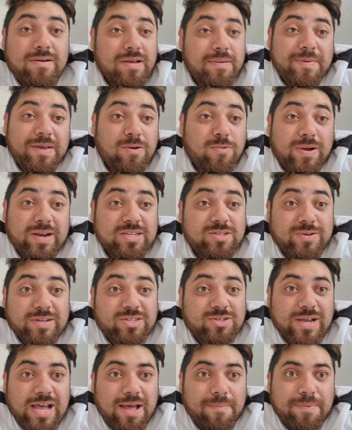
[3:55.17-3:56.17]
i mean what is
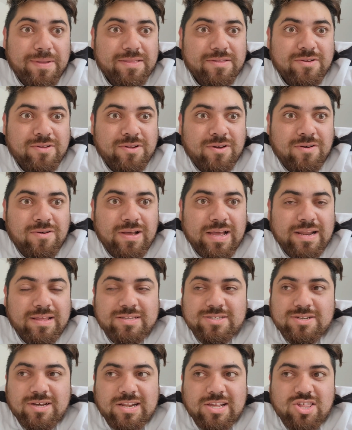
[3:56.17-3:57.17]
going to happen you know and
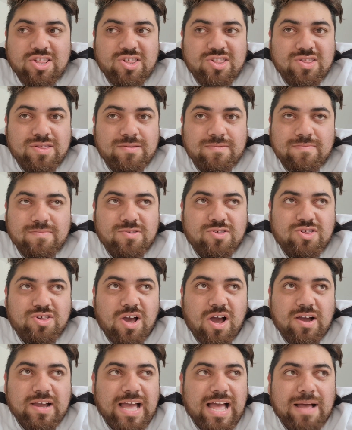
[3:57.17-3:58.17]
it's going to
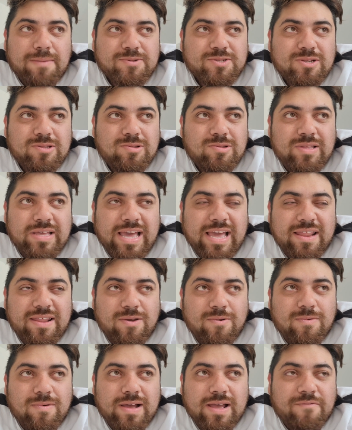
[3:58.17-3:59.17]
shock absolutely
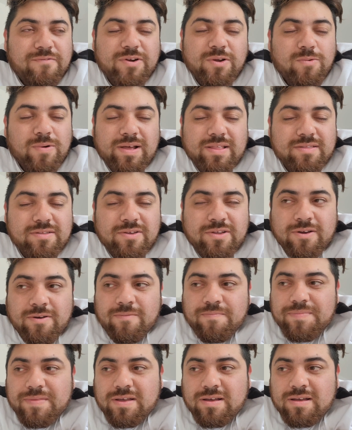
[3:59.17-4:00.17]
anyone everyone you
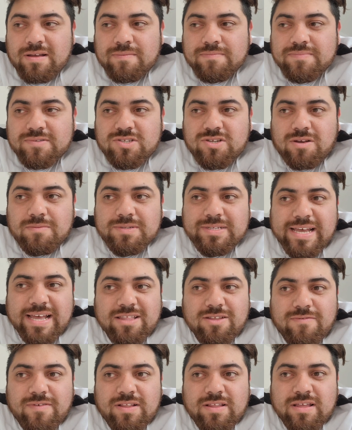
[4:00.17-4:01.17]
know um tom
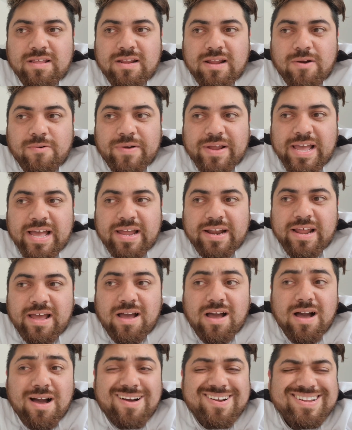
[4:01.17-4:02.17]
sandoval and
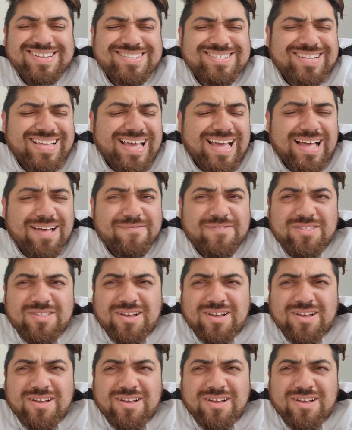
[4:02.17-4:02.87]
ariana honestly i have